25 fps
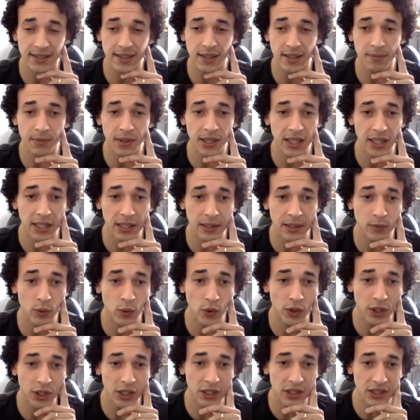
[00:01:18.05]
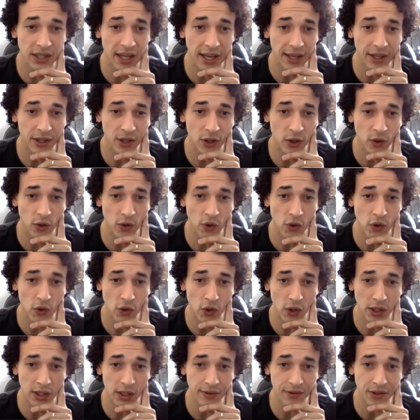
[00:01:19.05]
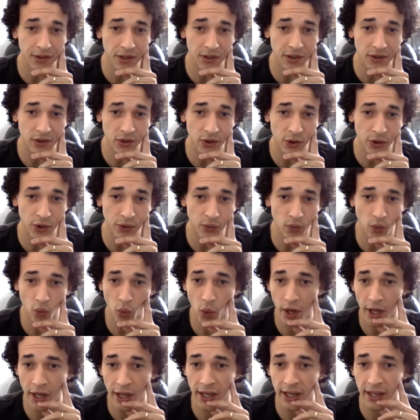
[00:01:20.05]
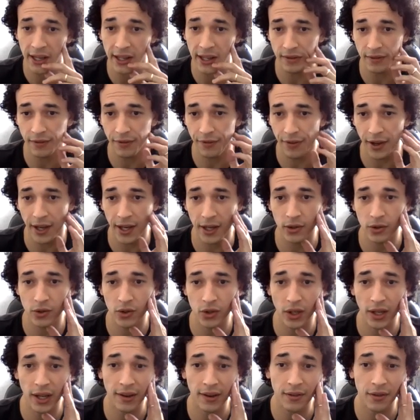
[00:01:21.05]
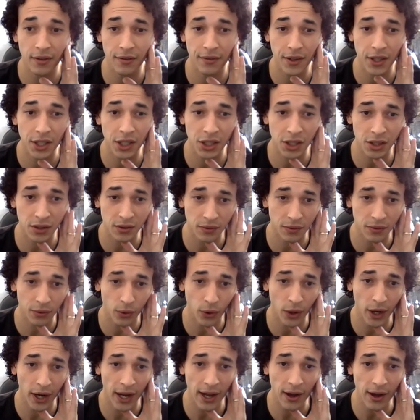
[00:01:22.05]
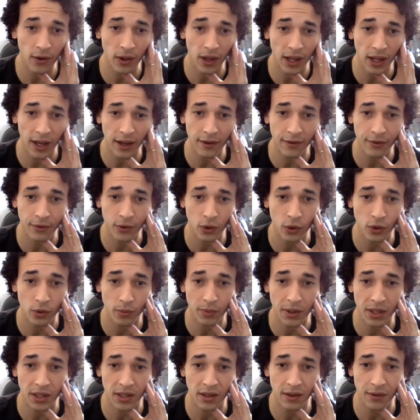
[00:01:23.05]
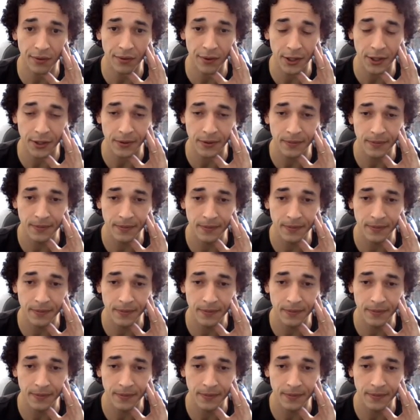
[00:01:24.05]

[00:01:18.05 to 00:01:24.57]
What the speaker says: Sometimes we just get used to living in a certain way and fail to have a vision for how life could be different.